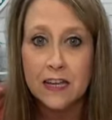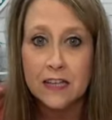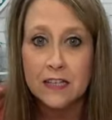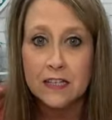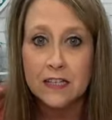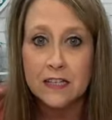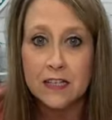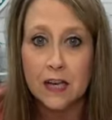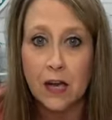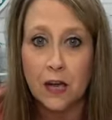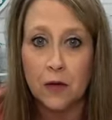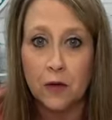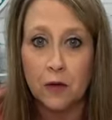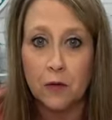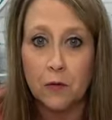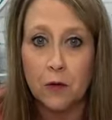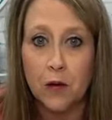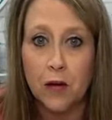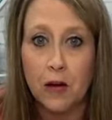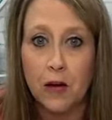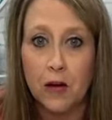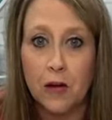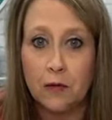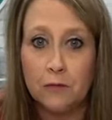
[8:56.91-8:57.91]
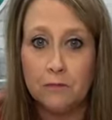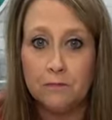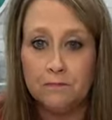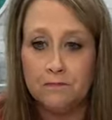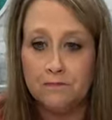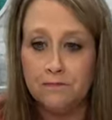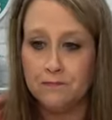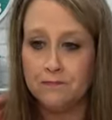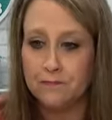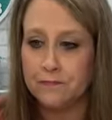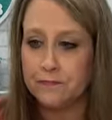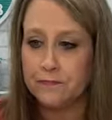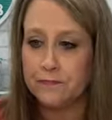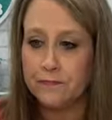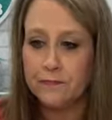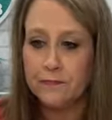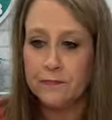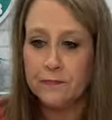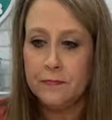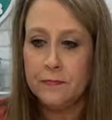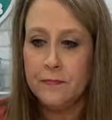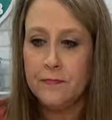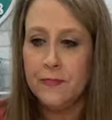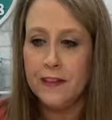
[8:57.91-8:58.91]
So, um,
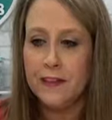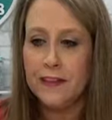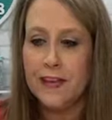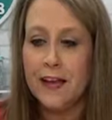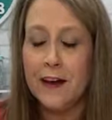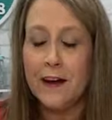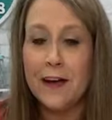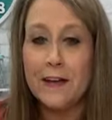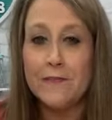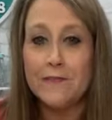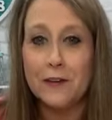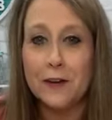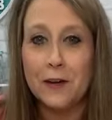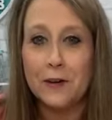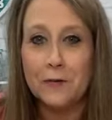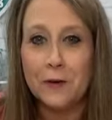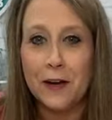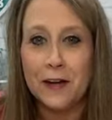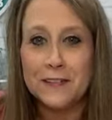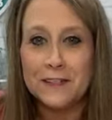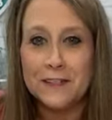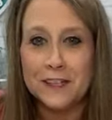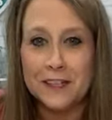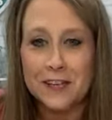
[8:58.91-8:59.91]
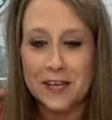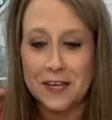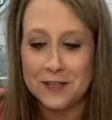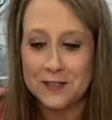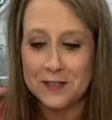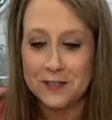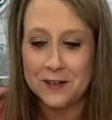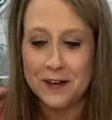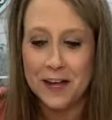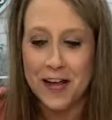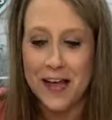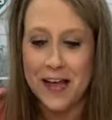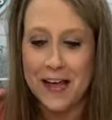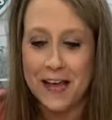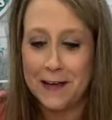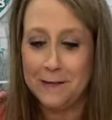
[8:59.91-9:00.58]
y'all had fun watching yesterday.